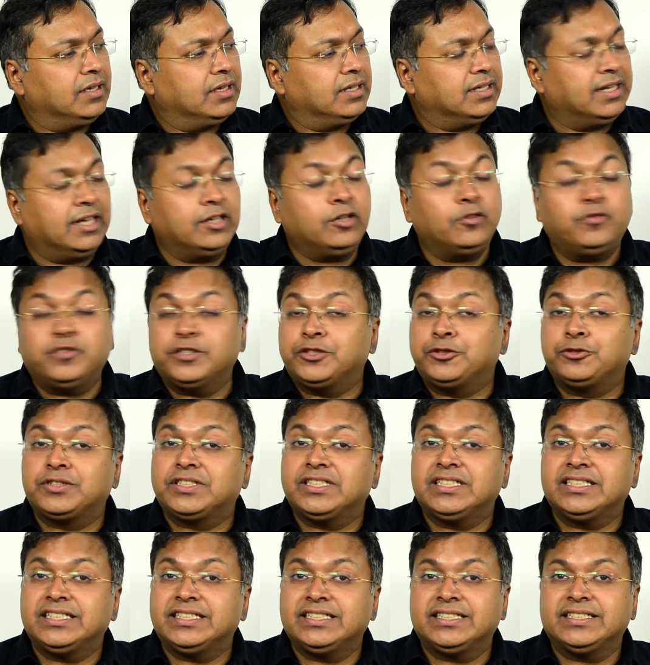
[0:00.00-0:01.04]
None of which you
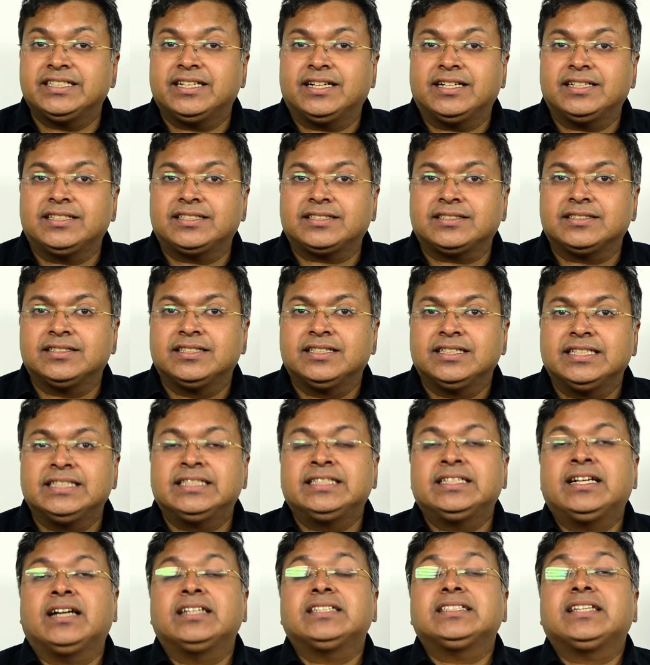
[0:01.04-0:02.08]
see in Indian art.
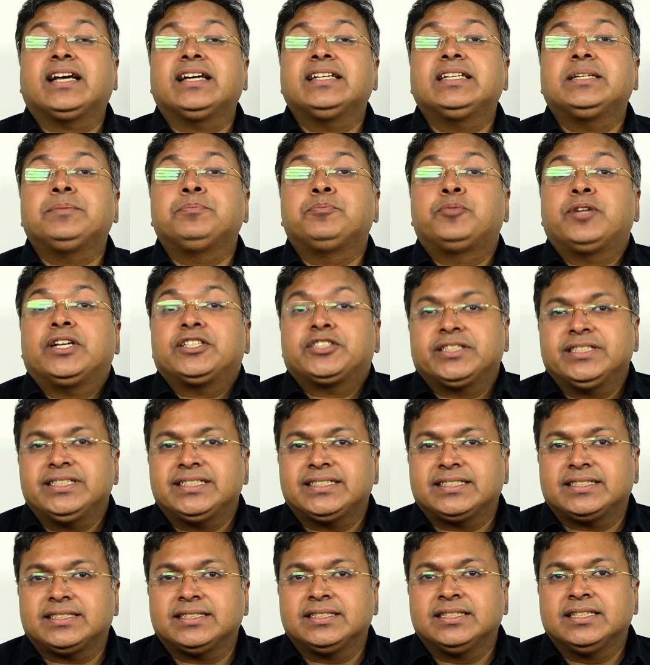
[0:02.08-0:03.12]
Indian art is highly
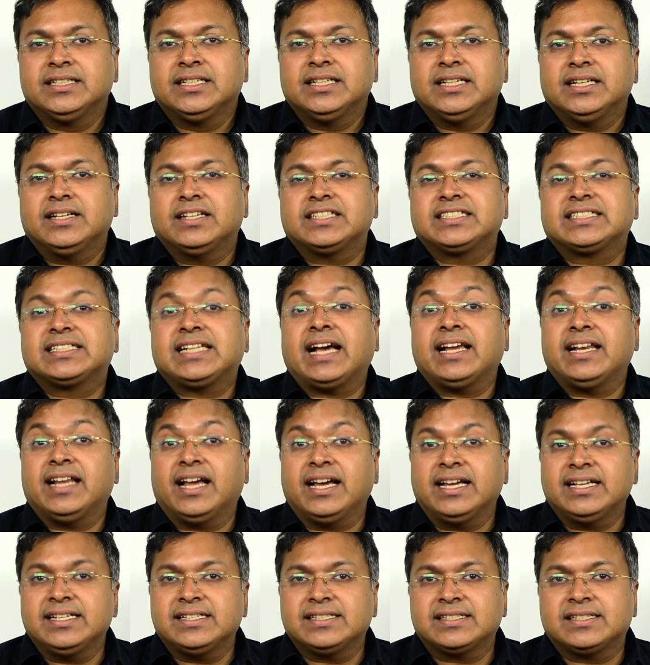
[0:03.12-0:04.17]
impressionist,
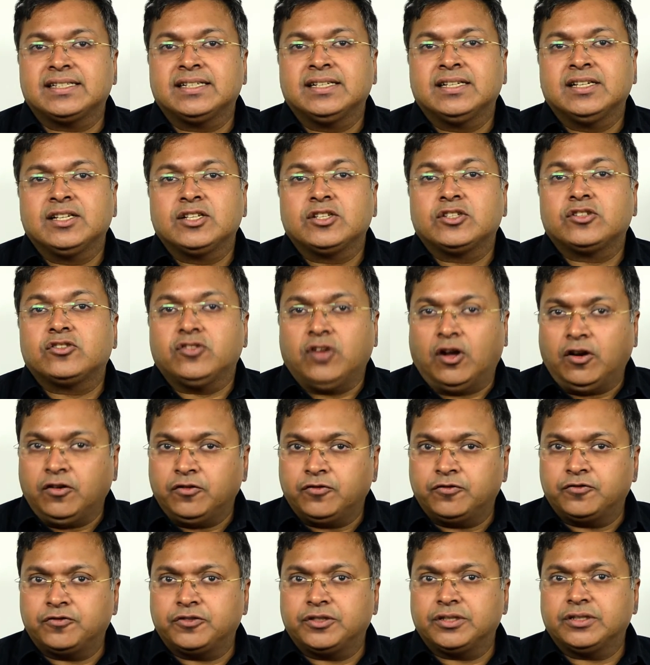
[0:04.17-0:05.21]
stylized,
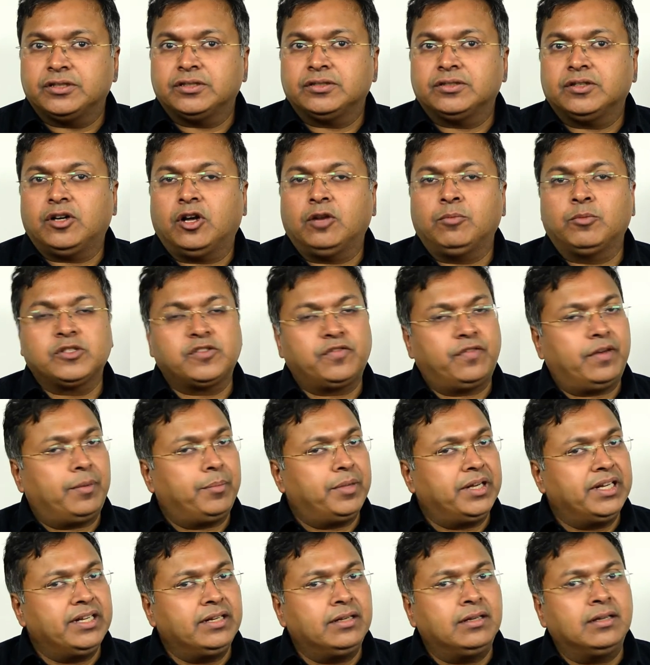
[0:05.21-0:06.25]
soft, almost
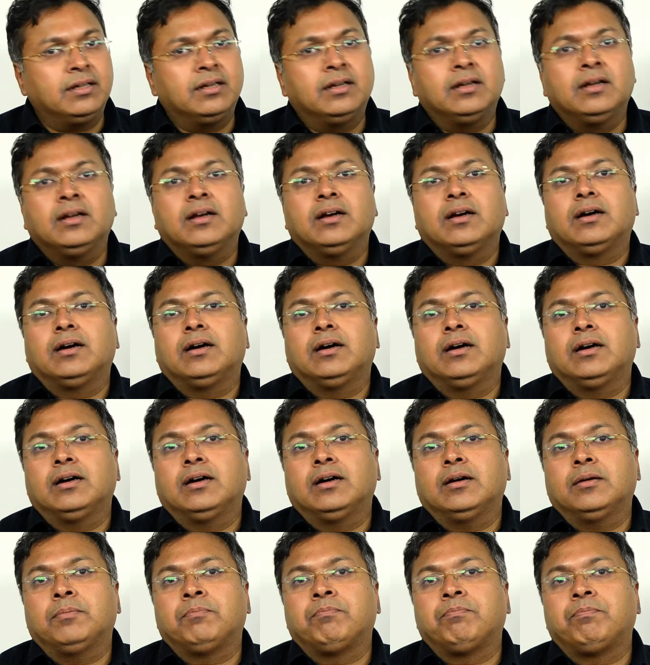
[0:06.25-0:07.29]
feminine,
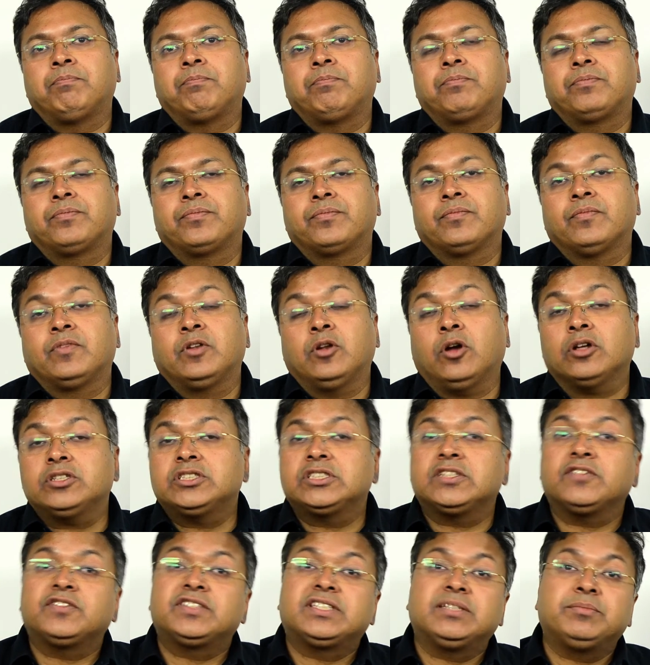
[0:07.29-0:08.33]

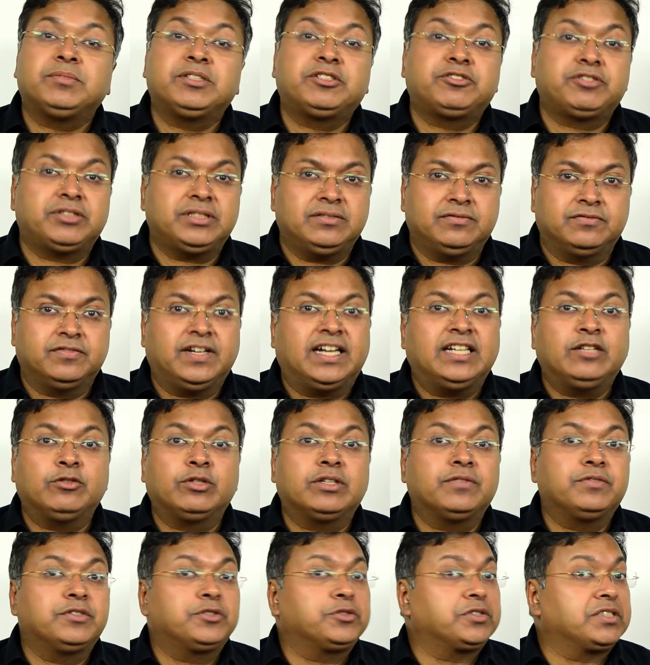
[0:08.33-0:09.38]
lots of symmetry, value
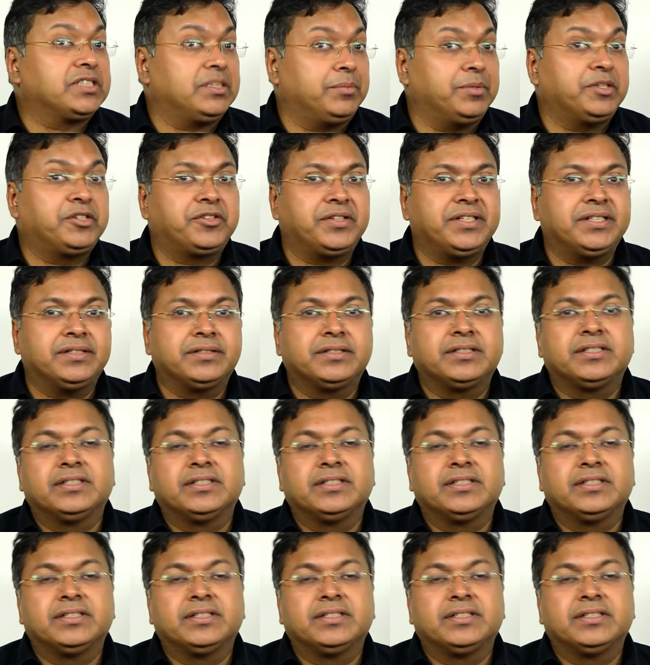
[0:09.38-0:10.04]
given to symmetry.